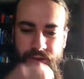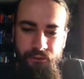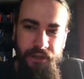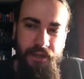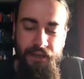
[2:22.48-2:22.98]

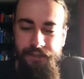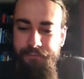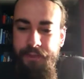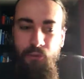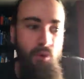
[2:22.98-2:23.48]
sorry guys,
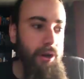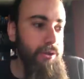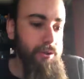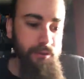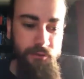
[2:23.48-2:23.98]
bad
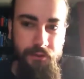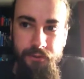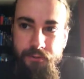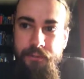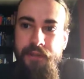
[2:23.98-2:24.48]
weather,
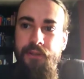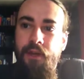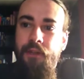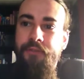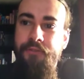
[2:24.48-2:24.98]
bad
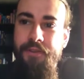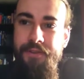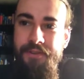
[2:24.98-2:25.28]
health.